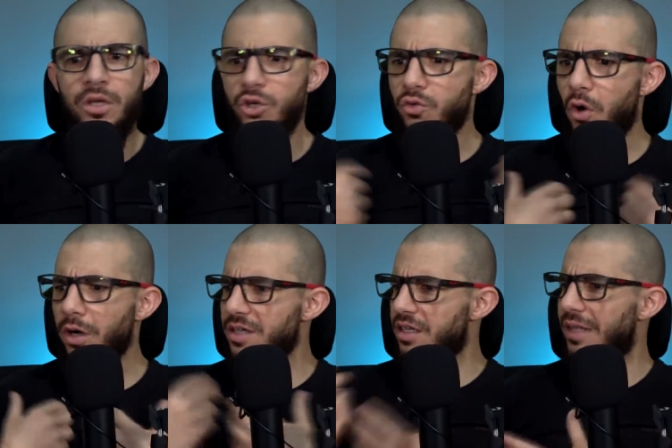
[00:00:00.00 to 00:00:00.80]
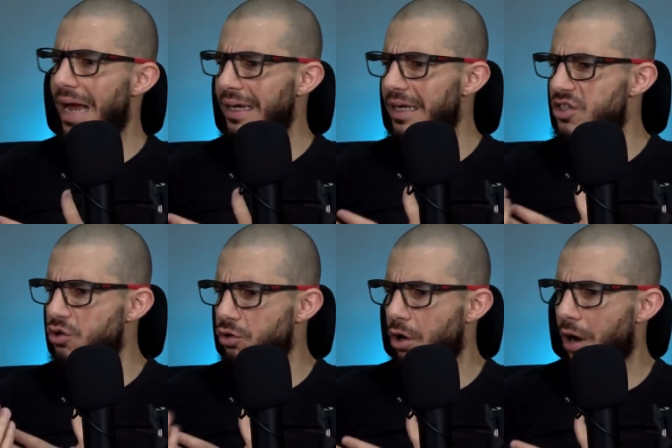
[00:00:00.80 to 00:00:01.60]
Your role as a da'i is
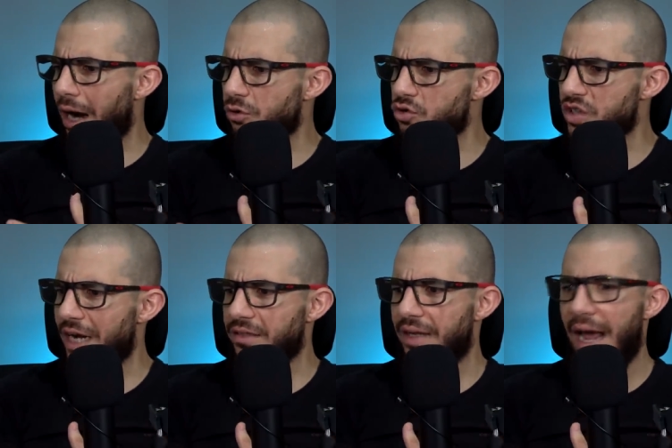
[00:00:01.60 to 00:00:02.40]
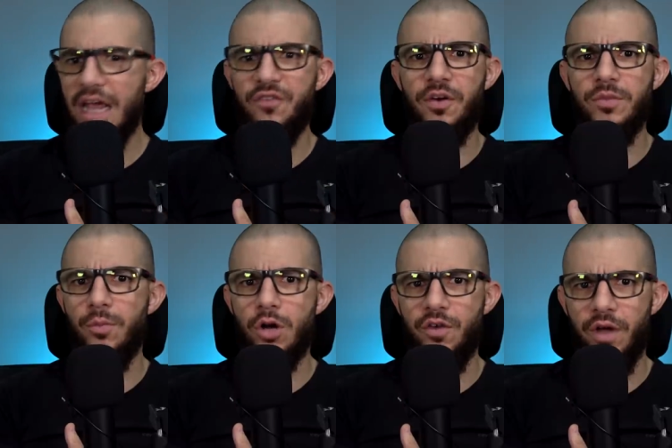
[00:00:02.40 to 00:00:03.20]
to know how to cite an ayah from the
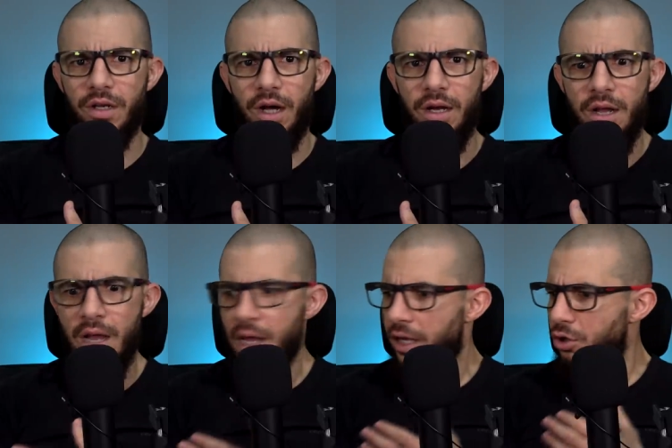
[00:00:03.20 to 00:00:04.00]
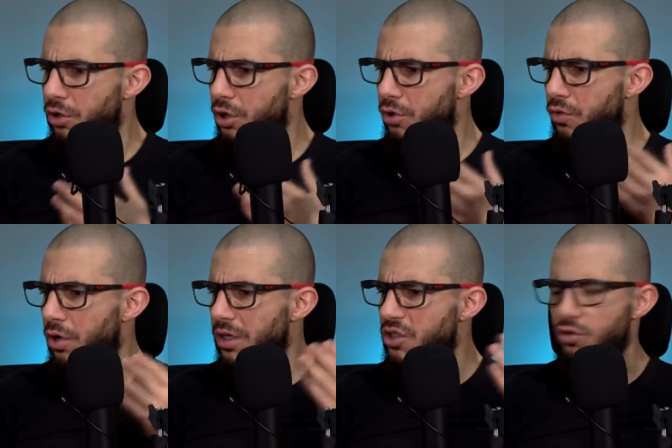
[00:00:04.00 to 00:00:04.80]
book of Allah. Your, your
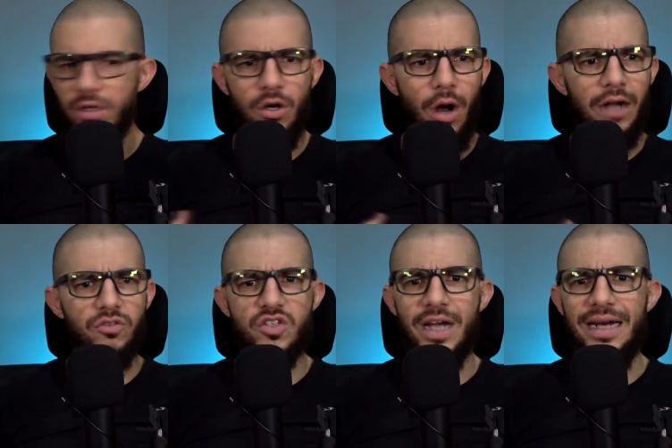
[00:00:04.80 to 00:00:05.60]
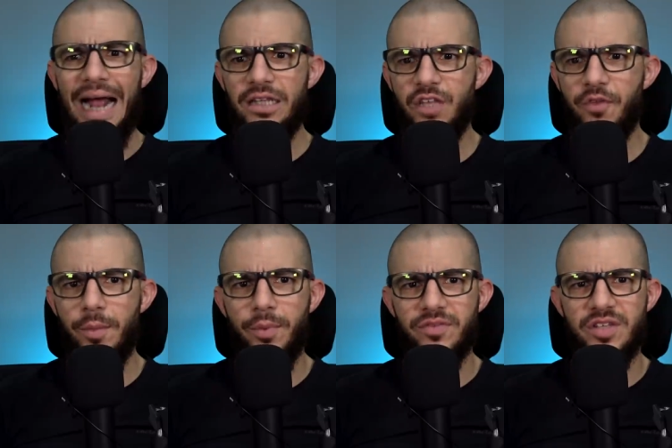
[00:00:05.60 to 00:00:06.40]
role is to know how to cite a hadith
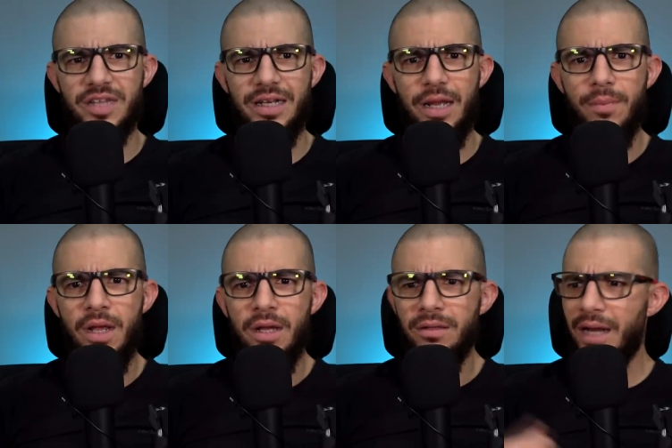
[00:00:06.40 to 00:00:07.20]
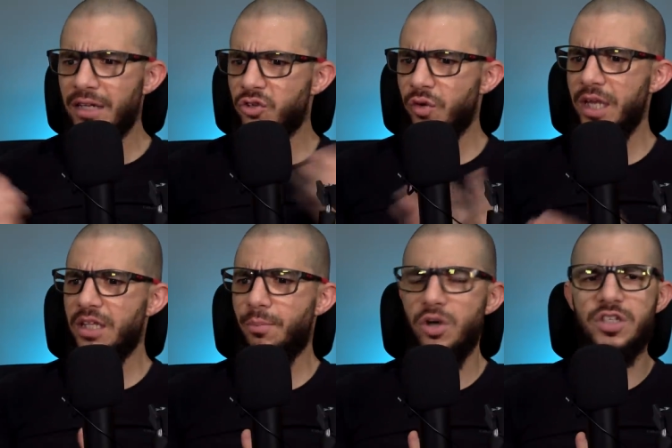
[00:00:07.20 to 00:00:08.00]
from the Prophet not to read
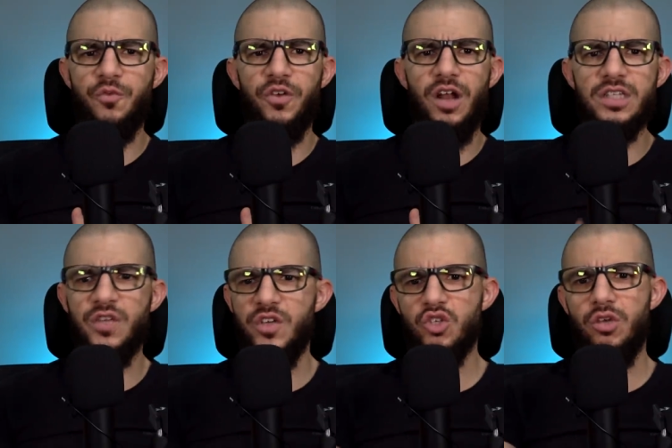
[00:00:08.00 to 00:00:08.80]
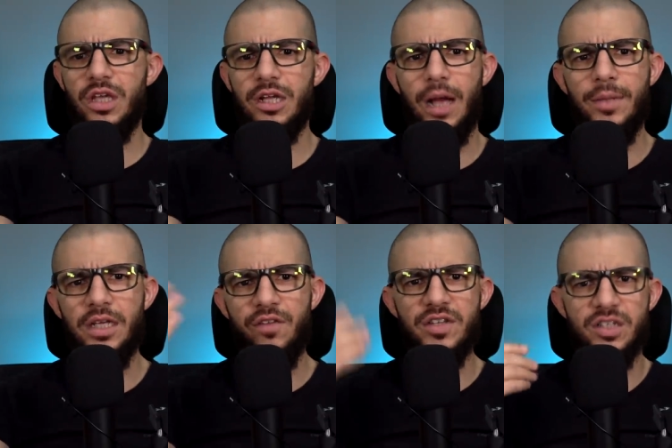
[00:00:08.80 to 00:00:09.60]
the books of philosophy so you can come
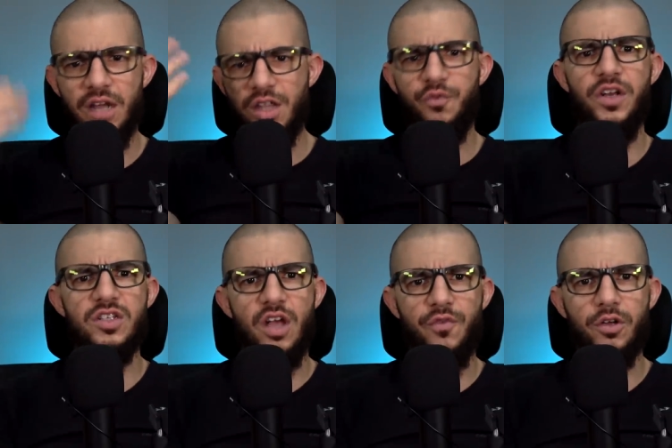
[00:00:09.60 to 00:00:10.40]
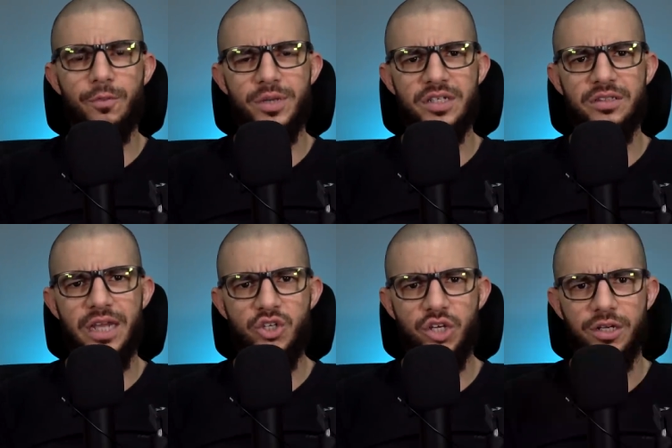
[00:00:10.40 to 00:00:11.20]
and give us another philosophical
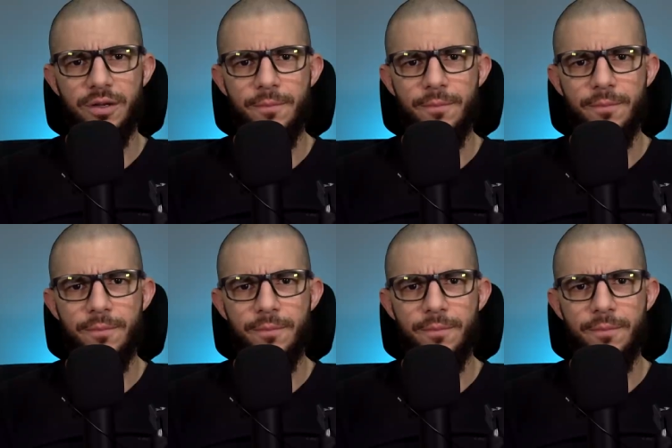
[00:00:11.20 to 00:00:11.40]
presentation